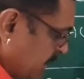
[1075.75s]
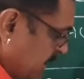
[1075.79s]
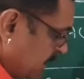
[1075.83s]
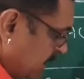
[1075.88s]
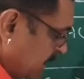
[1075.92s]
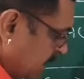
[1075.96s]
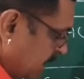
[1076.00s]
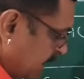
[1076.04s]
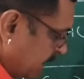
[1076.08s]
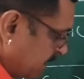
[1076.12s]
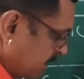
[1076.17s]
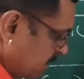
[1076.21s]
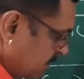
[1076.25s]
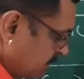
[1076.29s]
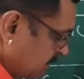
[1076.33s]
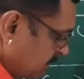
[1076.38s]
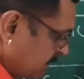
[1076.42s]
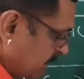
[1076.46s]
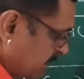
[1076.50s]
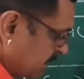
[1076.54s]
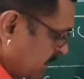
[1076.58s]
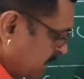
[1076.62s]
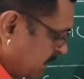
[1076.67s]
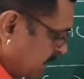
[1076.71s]
then write
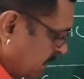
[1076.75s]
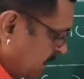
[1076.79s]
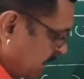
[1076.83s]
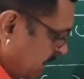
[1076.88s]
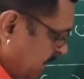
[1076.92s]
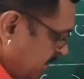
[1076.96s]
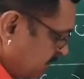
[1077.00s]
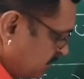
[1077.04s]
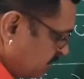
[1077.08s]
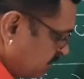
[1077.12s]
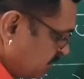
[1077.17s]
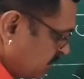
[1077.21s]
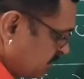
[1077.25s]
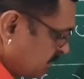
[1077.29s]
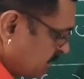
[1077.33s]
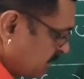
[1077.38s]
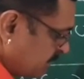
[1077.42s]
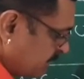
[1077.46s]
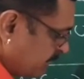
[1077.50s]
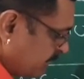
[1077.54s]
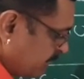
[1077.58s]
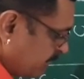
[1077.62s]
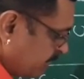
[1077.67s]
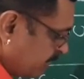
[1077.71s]
vertical lines,
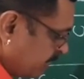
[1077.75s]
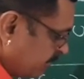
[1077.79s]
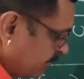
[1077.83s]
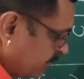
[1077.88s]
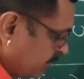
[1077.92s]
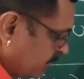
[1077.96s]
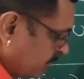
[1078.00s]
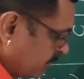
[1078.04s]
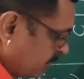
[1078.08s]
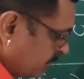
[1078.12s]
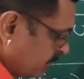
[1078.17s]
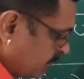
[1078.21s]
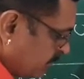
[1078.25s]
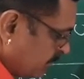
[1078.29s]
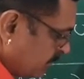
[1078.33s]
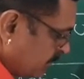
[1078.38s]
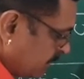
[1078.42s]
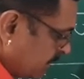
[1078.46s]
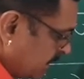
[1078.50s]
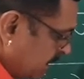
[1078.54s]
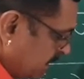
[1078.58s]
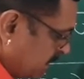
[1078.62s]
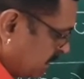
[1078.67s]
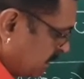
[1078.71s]

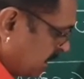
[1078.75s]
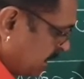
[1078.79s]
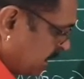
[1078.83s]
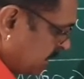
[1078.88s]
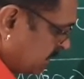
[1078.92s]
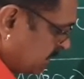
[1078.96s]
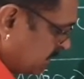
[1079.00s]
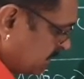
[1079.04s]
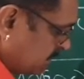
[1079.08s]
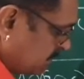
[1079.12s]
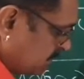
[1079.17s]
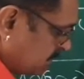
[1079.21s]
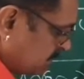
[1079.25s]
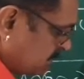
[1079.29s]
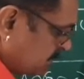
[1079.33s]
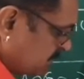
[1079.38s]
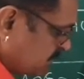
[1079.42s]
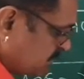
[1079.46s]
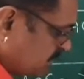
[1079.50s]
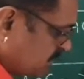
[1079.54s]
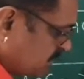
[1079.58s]
then write